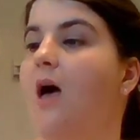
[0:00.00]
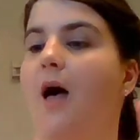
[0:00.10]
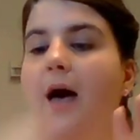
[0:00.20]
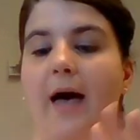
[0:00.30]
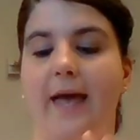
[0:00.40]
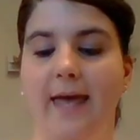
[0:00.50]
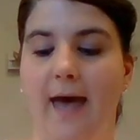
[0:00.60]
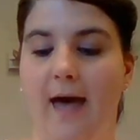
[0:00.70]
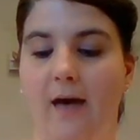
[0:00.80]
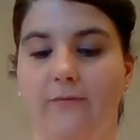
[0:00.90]
I
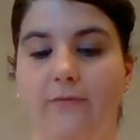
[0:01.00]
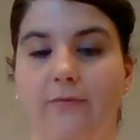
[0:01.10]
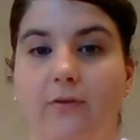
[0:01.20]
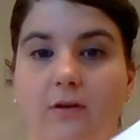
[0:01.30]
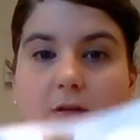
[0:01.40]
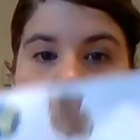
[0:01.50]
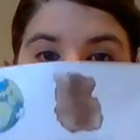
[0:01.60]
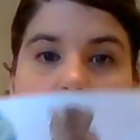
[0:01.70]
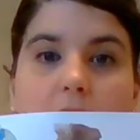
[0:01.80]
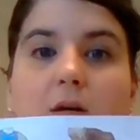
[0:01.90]
have
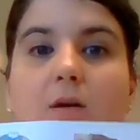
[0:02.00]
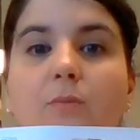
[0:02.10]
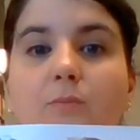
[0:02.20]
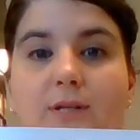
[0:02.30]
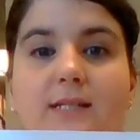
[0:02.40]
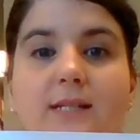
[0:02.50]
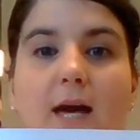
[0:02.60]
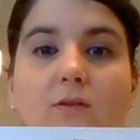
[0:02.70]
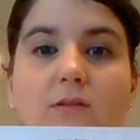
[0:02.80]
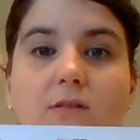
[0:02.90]
printed
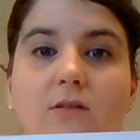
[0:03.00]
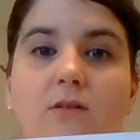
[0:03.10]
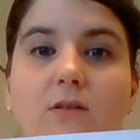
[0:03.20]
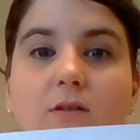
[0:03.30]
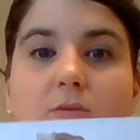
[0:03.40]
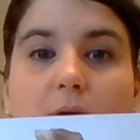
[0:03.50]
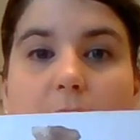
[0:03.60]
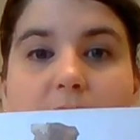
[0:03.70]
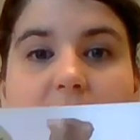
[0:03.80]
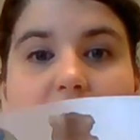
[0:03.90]
out
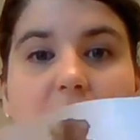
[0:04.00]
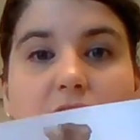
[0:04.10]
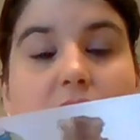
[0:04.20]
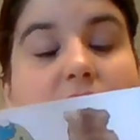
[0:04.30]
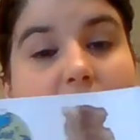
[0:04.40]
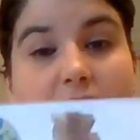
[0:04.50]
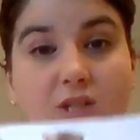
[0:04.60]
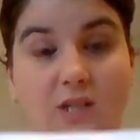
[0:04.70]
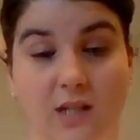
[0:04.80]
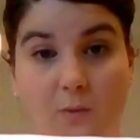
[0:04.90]
representations for each
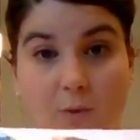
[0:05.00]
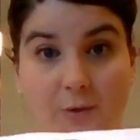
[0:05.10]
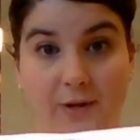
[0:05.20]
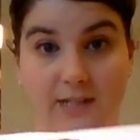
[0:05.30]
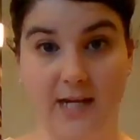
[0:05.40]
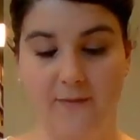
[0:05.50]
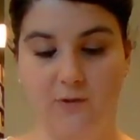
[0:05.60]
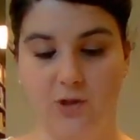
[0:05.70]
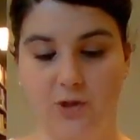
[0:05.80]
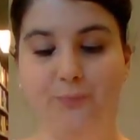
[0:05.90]
thing that we're going to have
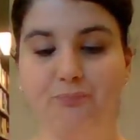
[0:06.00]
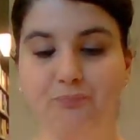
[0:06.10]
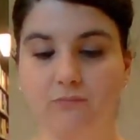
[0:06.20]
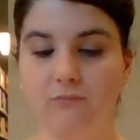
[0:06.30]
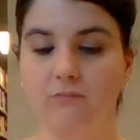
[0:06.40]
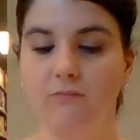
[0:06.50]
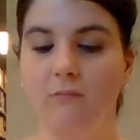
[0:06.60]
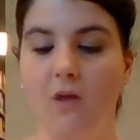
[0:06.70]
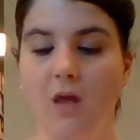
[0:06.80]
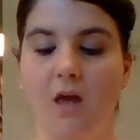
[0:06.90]
to do.
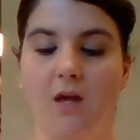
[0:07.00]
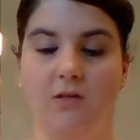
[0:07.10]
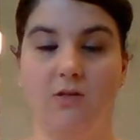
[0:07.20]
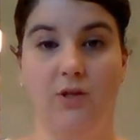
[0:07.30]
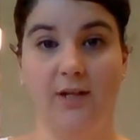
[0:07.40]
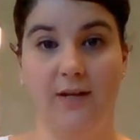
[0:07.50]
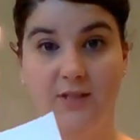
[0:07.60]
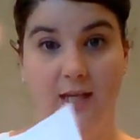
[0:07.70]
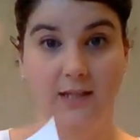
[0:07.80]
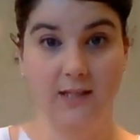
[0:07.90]
So you're going to have to
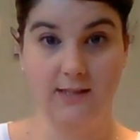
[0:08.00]
cut these